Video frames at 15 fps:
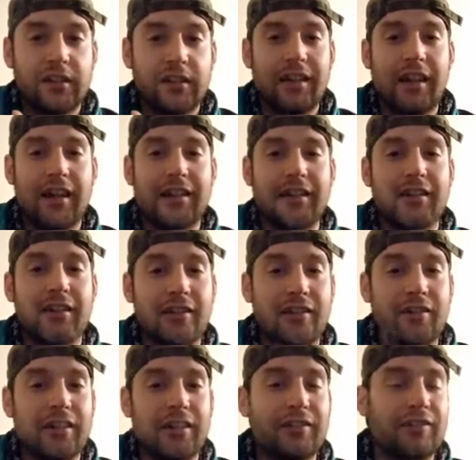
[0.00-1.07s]
I
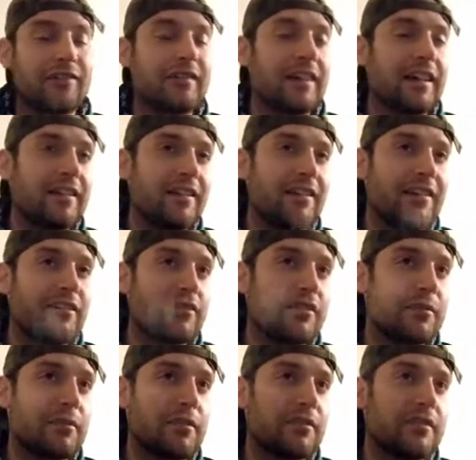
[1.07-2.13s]
know I don't. I know I don't
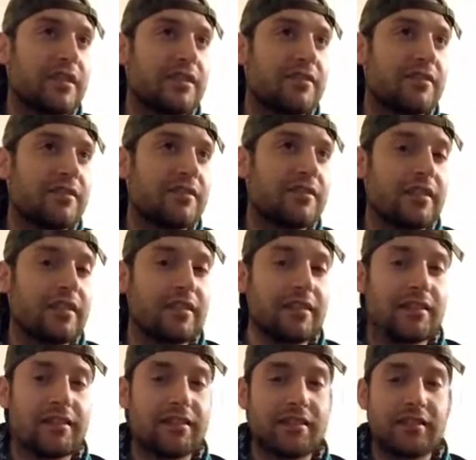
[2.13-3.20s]
smoke. This is
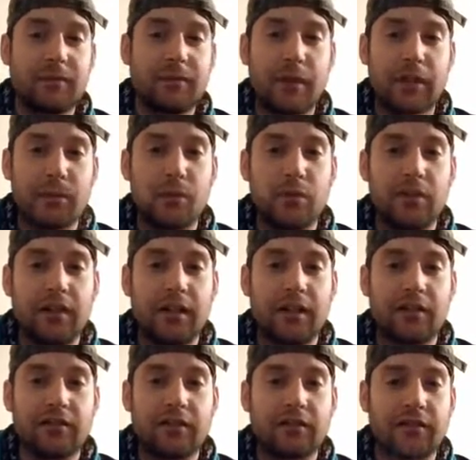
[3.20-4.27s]
ridiculous. I'm about to put it out
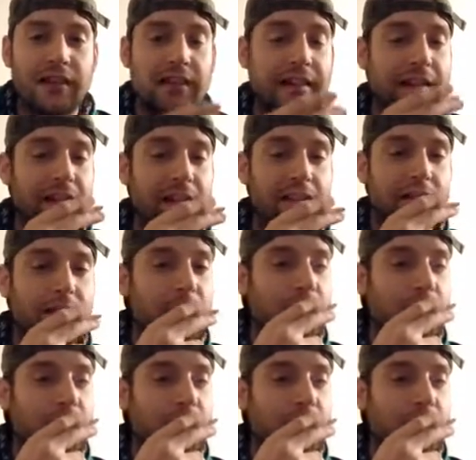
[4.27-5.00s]
because I look like an idiot.